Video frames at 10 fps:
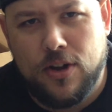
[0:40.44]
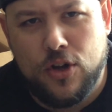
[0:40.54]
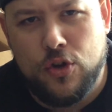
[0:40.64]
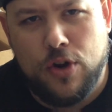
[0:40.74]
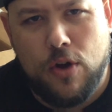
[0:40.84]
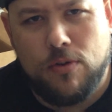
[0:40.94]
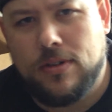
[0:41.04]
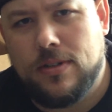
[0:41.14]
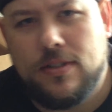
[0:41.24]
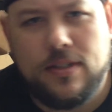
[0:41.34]
Uno,
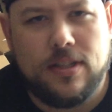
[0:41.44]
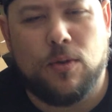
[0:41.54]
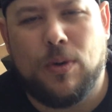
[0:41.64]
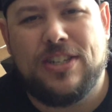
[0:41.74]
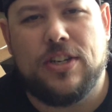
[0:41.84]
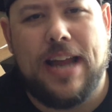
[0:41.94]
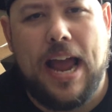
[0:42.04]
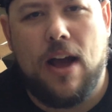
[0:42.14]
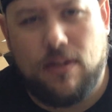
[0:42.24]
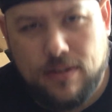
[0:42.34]
the
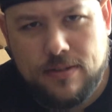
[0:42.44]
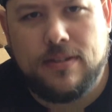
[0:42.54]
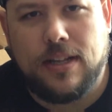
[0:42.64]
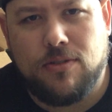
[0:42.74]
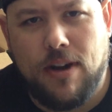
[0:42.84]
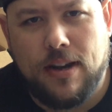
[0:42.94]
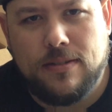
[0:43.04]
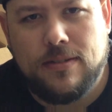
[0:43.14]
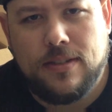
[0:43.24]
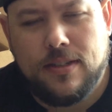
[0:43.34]
original. That's right,
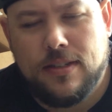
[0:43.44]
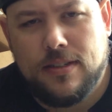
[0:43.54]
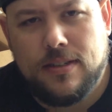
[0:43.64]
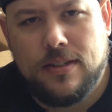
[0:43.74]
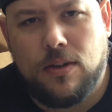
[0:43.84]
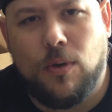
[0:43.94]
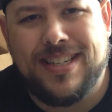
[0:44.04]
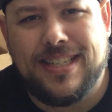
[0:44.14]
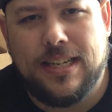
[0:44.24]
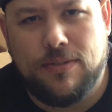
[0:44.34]

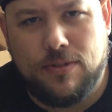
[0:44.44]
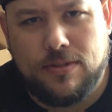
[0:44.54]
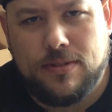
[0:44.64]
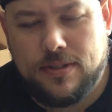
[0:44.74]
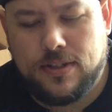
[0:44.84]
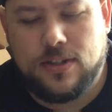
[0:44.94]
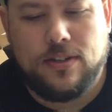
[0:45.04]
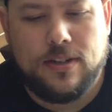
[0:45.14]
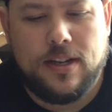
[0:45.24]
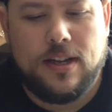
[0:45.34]
Resident Evil.
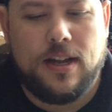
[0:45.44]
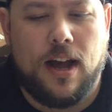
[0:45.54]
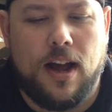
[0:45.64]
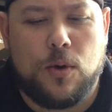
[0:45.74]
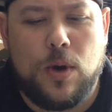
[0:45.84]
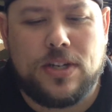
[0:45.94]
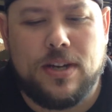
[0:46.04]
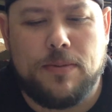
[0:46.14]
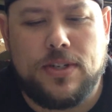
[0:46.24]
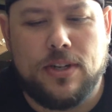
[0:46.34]
Uh, question
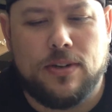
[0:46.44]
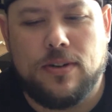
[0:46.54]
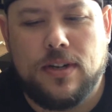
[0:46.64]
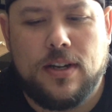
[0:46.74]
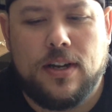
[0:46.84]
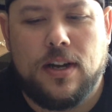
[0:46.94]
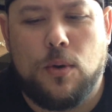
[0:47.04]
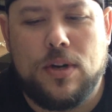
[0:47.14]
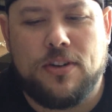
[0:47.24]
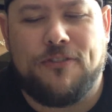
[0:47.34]
number two:
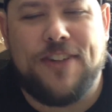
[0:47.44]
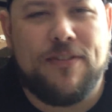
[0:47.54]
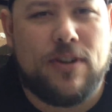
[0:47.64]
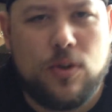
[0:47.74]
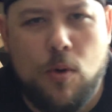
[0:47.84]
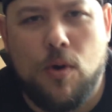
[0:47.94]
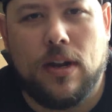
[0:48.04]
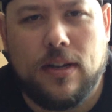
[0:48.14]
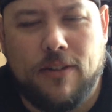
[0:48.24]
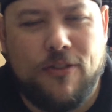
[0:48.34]
What is your favorite toy
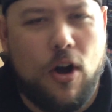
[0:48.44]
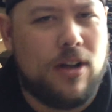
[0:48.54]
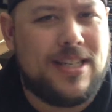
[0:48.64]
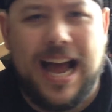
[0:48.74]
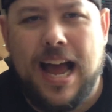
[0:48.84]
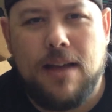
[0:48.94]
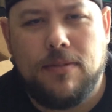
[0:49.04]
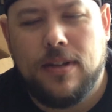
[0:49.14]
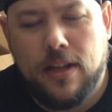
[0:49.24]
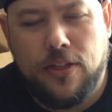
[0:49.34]
of all time?
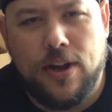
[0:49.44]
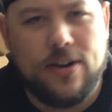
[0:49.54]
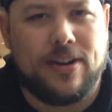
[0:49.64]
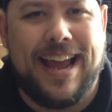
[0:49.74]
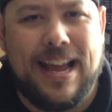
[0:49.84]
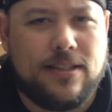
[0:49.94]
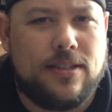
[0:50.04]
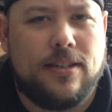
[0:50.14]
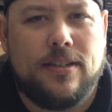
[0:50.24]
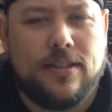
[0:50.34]

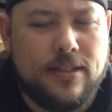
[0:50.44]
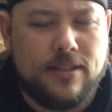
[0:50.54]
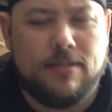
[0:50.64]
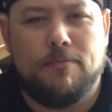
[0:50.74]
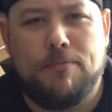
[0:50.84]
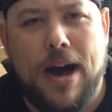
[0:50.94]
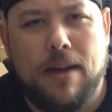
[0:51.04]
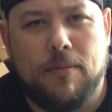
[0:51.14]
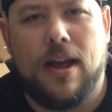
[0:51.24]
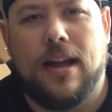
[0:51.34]
Thundercats.
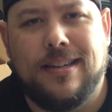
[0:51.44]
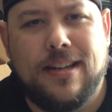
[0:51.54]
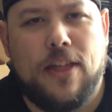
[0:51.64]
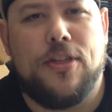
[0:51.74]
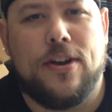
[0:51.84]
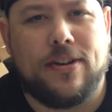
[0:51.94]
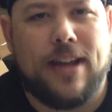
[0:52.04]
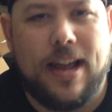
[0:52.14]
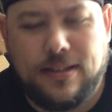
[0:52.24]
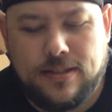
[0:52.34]
Bottom line,
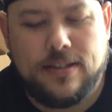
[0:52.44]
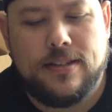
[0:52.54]
Thundercats.